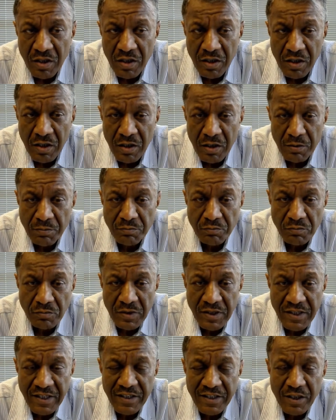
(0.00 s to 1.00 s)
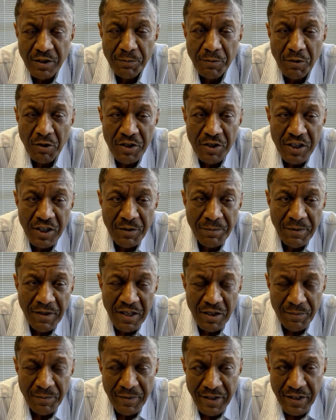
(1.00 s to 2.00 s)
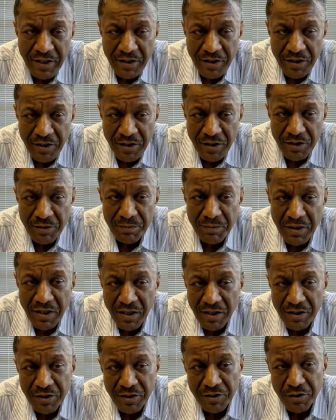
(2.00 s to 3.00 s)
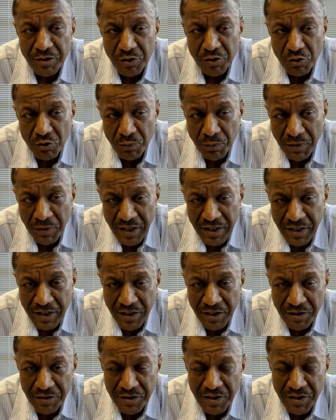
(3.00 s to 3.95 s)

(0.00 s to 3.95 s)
Uh, another important parameter is burner to tube clearance.